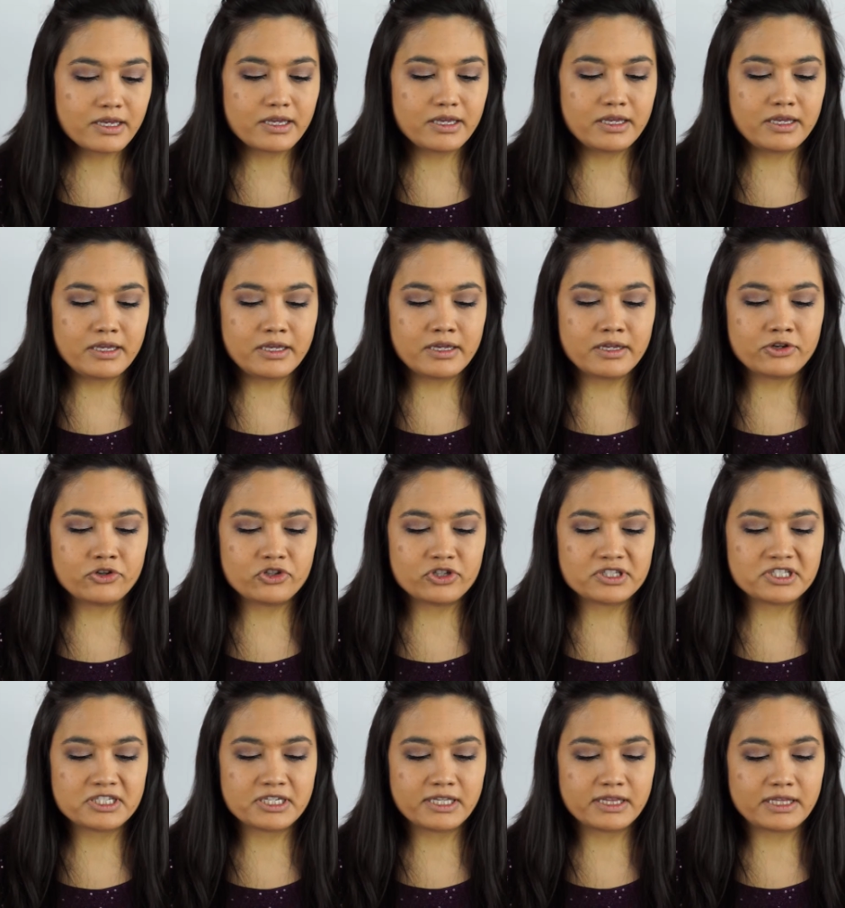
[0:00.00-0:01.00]
And
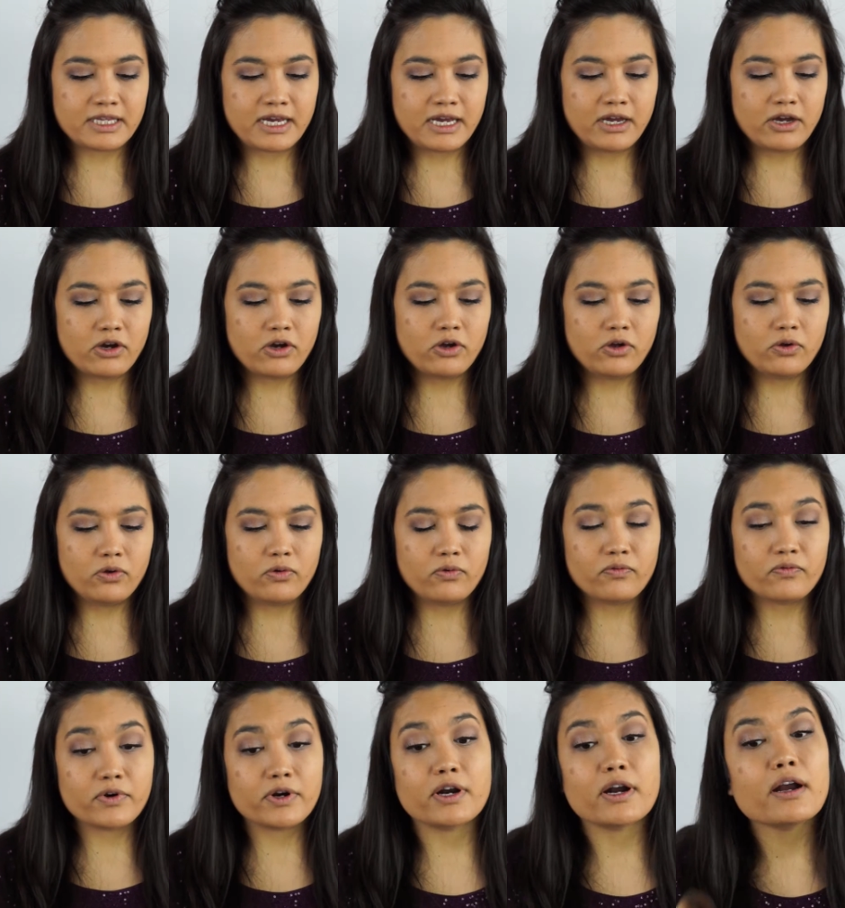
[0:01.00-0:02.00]
just set that all
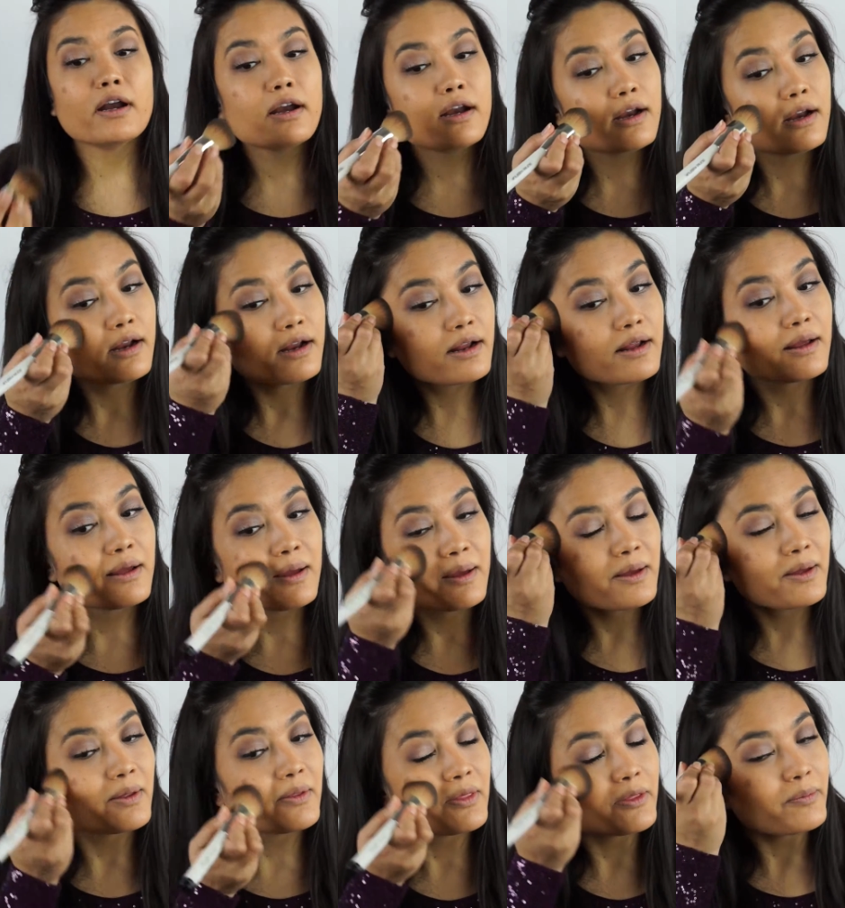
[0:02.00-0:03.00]
over
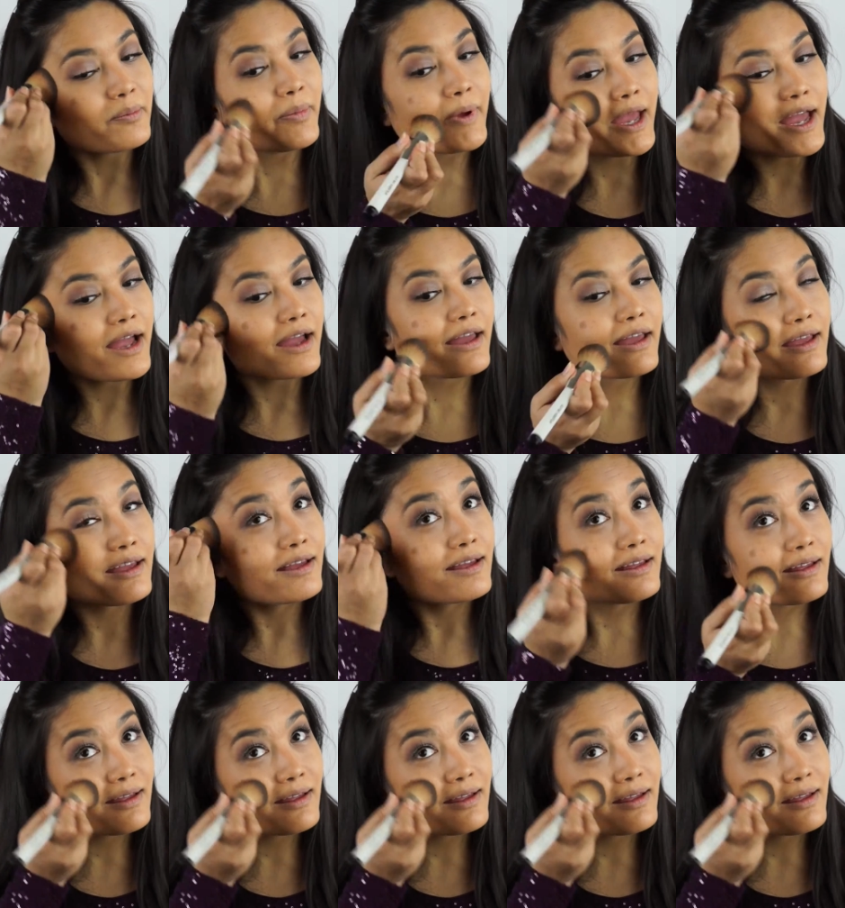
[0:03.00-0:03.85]
the back